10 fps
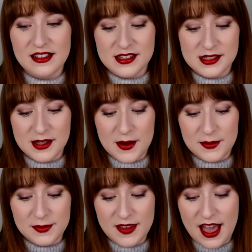
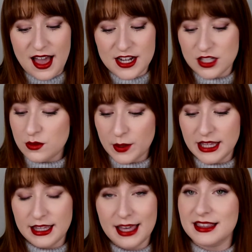So yeah, I just
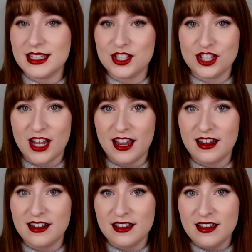really like this
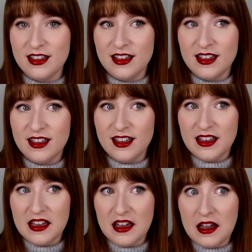shade,
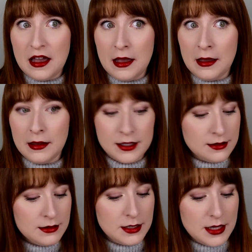
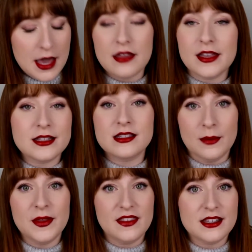and yeah, that's
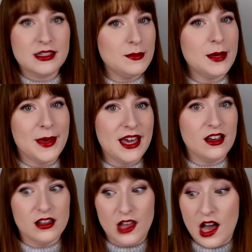something that's in my bag
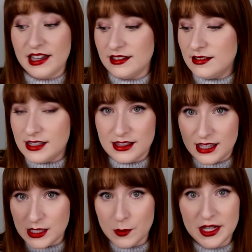a lot,
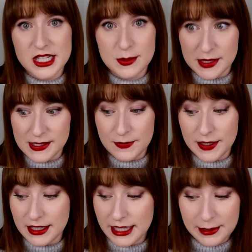this one
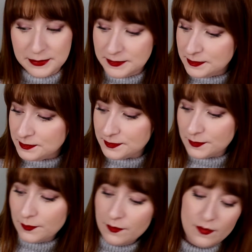specifically.
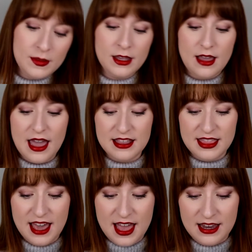
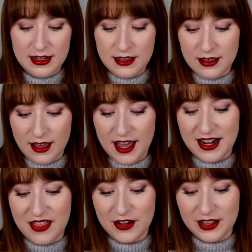And then
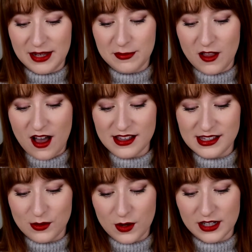another lip
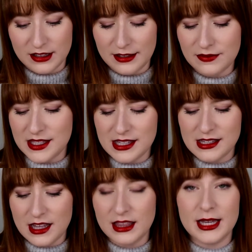gloss, or this
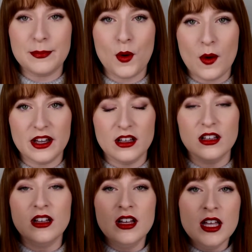is a lip
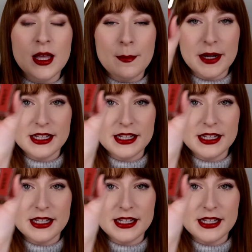oil, but